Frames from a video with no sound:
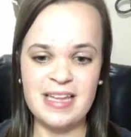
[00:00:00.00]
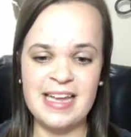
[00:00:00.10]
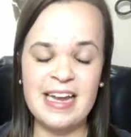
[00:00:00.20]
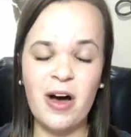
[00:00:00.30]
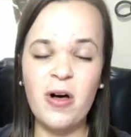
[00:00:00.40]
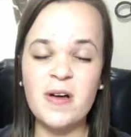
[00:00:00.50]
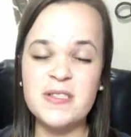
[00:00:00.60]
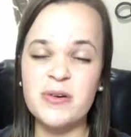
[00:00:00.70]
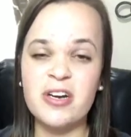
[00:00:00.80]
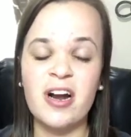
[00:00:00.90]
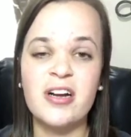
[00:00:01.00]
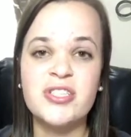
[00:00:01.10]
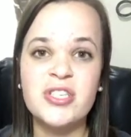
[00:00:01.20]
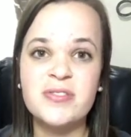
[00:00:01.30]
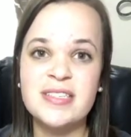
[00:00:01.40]
I'll also
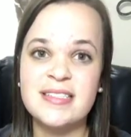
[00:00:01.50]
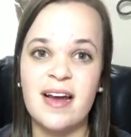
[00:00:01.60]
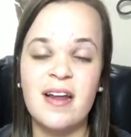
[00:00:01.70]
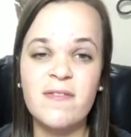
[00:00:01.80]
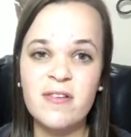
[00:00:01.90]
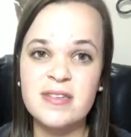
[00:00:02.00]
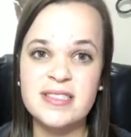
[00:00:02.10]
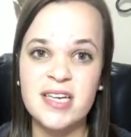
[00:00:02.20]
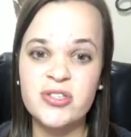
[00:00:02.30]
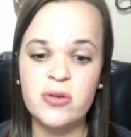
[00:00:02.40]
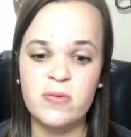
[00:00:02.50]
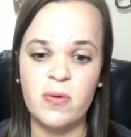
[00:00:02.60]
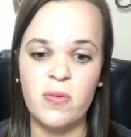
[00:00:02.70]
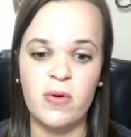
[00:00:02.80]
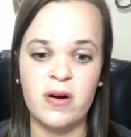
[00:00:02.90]
encourage you to sign up for Essential
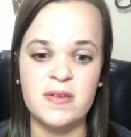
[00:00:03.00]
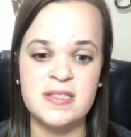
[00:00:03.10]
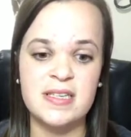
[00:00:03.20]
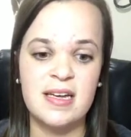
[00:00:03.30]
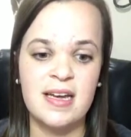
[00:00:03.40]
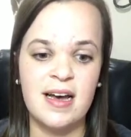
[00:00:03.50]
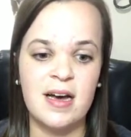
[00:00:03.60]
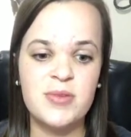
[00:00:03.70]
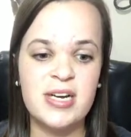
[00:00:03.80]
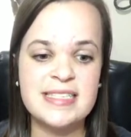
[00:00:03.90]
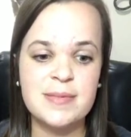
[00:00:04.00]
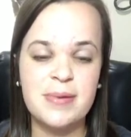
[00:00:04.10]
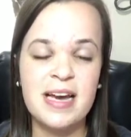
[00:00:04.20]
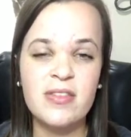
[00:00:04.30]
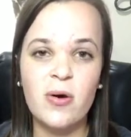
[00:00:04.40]
Rewards. You get to
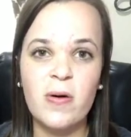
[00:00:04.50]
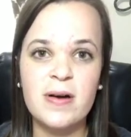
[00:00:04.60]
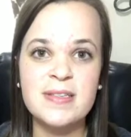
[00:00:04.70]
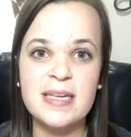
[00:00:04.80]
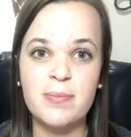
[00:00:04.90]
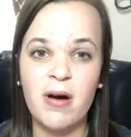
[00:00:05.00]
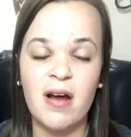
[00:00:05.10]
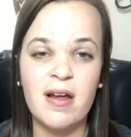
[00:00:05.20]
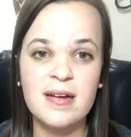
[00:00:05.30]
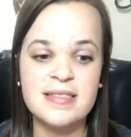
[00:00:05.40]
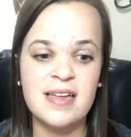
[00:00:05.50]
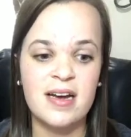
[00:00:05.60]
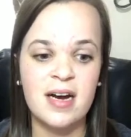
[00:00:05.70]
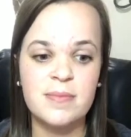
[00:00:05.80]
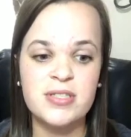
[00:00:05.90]
pick the oils and products
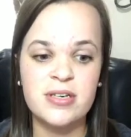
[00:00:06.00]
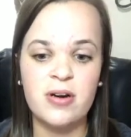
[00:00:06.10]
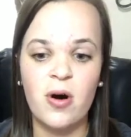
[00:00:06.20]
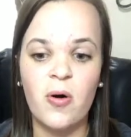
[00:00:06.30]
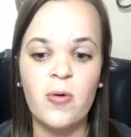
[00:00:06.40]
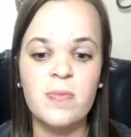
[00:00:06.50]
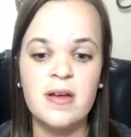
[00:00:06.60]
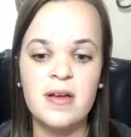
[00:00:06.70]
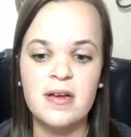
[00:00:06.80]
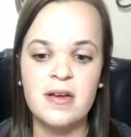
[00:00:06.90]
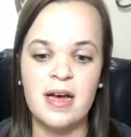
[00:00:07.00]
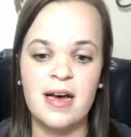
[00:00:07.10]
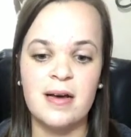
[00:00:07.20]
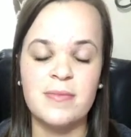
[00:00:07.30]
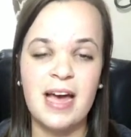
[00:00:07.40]
that come to your home
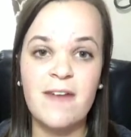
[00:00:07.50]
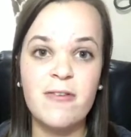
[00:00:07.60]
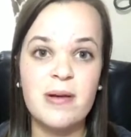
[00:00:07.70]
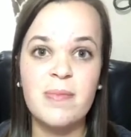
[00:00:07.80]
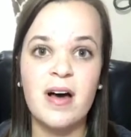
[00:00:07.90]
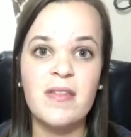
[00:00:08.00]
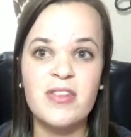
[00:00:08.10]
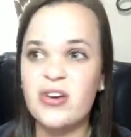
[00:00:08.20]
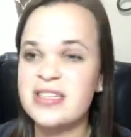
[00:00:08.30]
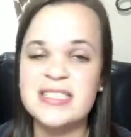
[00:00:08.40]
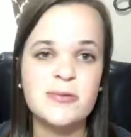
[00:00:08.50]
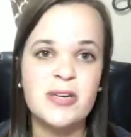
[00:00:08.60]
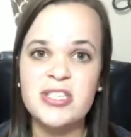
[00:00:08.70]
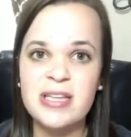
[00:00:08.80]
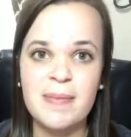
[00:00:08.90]
every month. You can
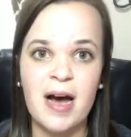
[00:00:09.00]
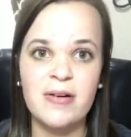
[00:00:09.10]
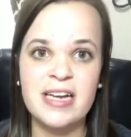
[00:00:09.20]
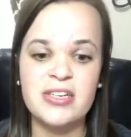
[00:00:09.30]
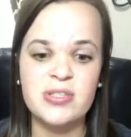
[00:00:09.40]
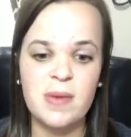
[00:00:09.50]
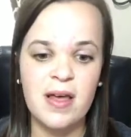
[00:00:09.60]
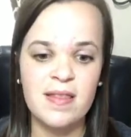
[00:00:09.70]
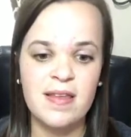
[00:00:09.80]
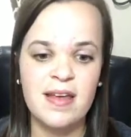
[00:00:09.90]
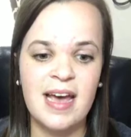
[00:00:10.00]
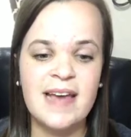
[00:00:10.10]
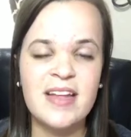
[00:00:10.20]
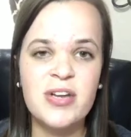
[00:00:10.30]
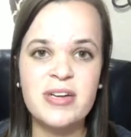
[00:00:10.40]
switch them out each month,
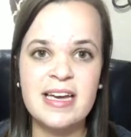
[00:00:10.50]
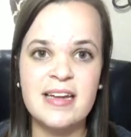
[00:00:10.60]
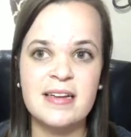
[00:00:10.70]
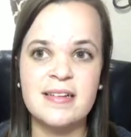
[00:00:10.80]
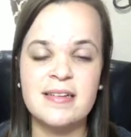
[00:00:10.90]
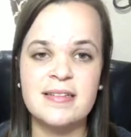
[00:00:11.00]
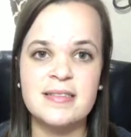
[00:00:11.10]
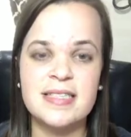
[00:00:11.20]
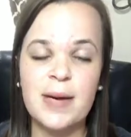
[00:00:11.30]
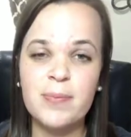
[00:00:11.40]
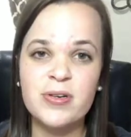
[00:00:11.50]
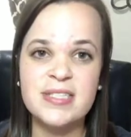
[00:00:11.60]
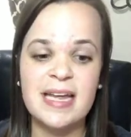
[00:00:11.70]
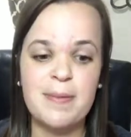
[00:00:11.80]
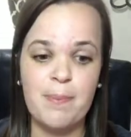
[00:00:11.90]
and then you get
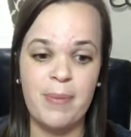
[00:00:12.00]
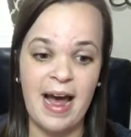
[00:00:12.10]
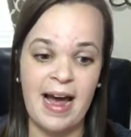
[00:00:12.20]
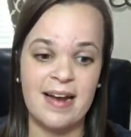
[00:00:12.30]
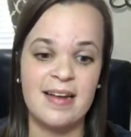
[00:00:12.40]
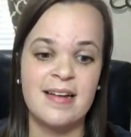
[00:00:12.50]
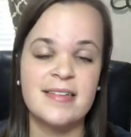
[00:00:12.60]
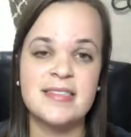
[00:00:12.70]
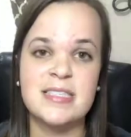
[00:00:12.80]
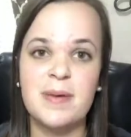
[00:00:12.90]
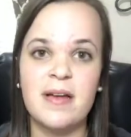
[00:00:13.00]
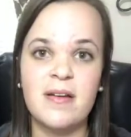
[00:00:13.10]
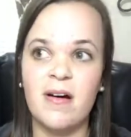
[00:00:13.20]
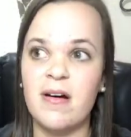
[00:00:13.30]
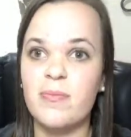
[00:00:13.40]
10% back to
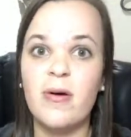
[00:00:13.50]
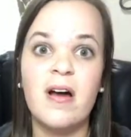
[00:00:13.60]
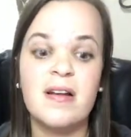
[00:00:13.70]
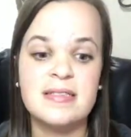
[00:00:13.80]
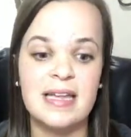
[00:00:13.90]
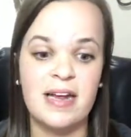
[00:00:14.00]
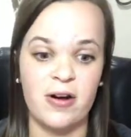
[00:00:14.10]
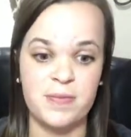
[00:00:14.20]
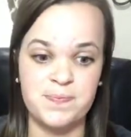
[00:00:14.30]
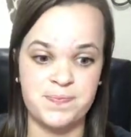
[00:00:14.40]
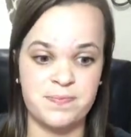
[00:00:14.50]
spend on product later.